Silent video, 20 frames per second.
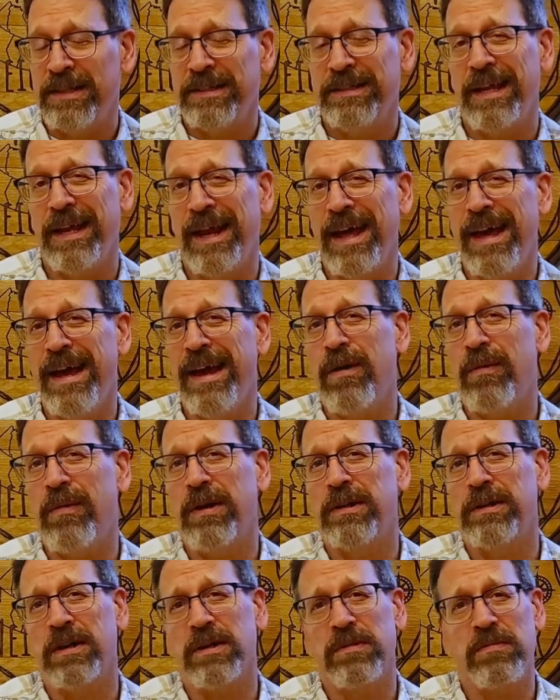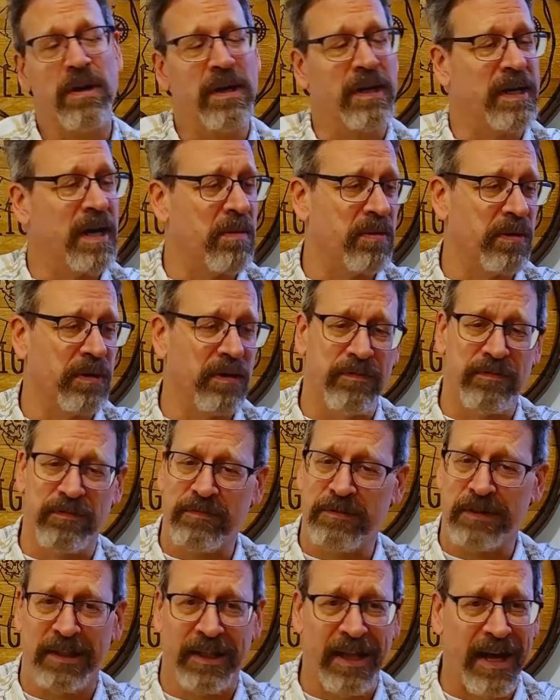Today, I want to talk about a couple
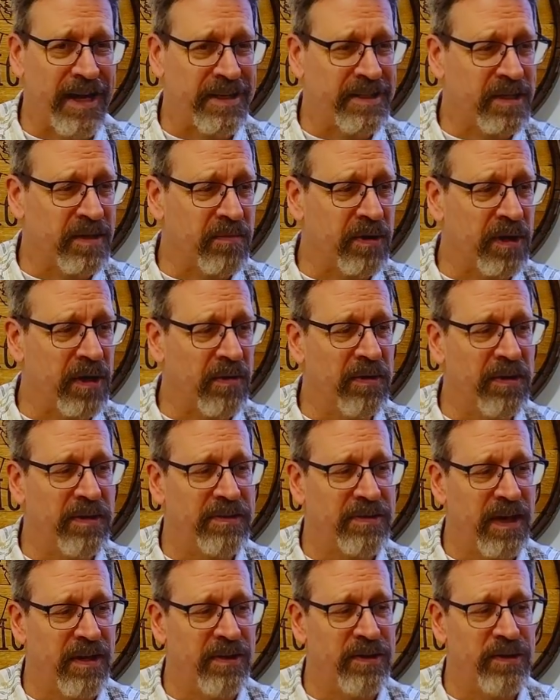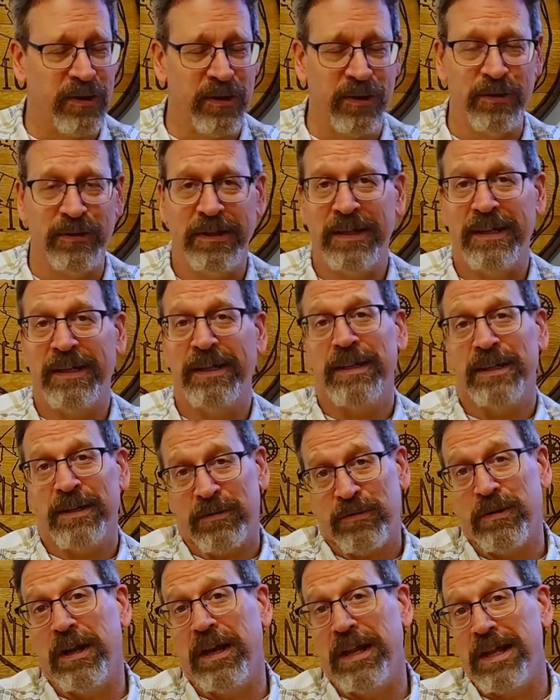of classic bourbons and do
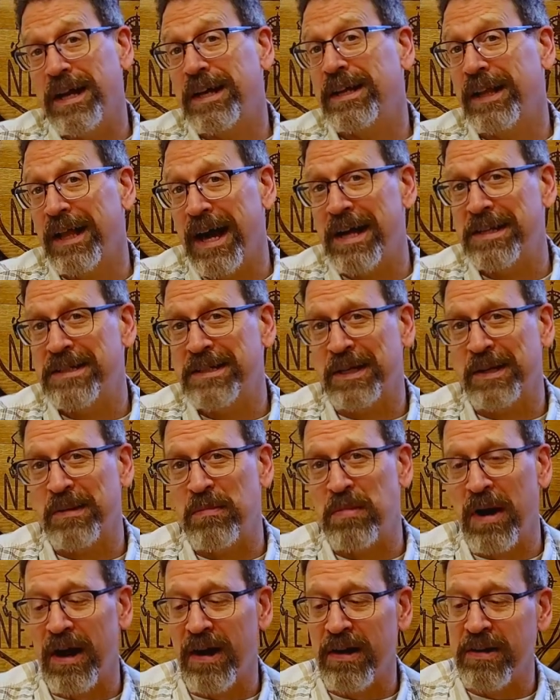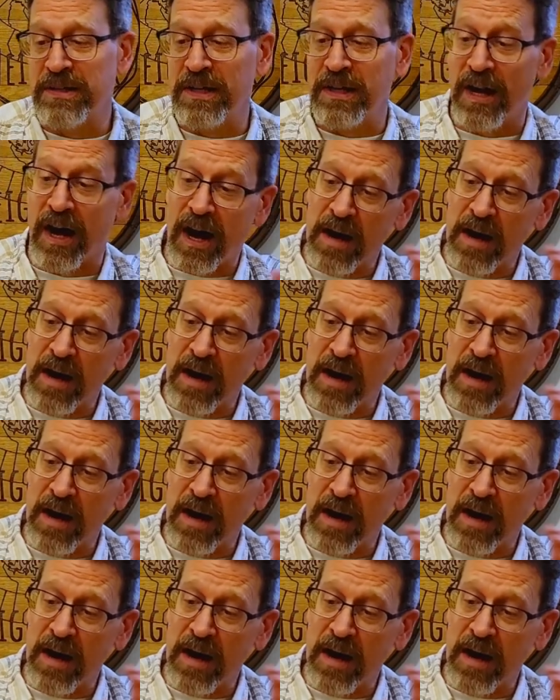really a classic comparison.